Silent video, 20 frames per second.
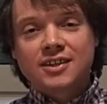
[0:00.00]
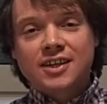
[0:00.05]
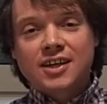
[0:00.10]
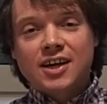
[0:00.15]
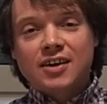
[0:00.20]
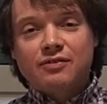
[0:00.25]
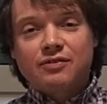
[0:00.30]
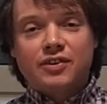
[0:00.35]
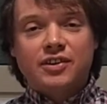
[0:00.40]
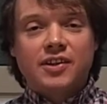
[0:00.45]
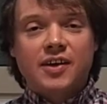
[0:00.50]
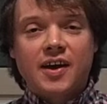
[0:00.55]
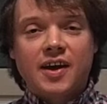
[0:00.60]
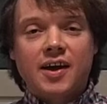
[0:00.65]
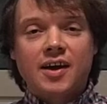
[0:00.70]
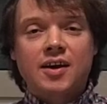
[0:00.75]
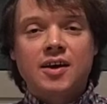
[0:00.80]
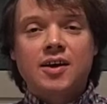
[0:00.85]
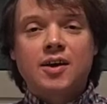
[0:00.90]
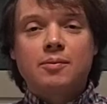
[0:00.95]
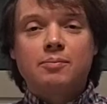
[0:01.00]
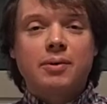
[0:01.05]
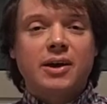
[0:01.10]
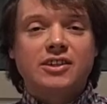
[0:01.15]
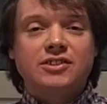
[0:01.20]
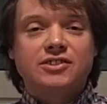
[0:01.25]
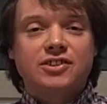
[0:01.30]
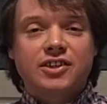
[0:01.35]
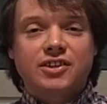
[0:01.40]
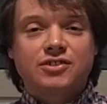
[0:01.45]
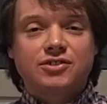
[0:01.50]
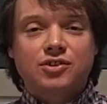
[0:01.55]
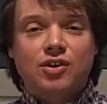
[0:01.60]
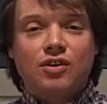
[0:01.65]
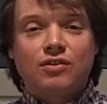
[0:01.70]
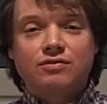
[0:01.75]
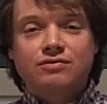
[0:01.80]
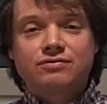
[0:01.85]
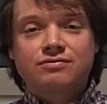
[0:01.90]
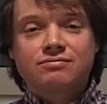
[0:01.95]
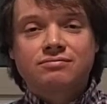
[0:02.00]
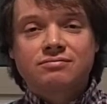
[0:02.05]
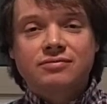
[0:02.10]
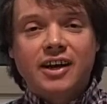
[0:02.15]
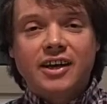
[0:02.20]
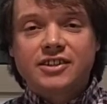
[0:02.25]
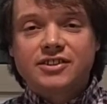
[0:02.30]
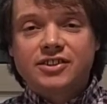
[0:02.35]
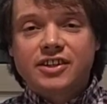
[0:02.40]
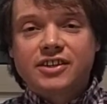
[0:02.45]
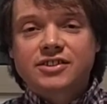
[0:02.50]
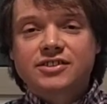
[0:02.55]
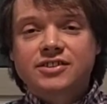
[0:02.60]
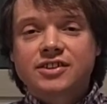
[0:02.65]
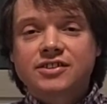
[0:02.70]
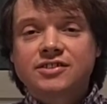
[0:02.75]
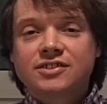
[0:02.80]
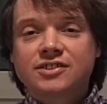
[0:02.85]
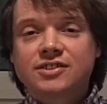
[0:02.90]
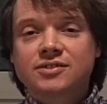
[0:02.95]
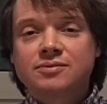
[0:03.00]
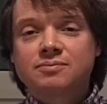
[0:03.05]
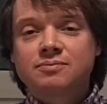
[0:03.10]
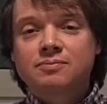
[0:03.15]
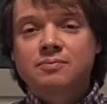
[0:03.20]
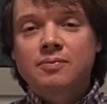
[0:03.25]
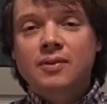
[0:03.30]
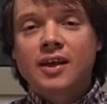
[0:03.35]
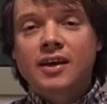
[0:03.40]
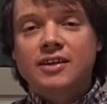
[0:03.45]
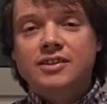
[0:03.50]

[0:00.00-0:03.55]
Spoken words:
for their basics of existence.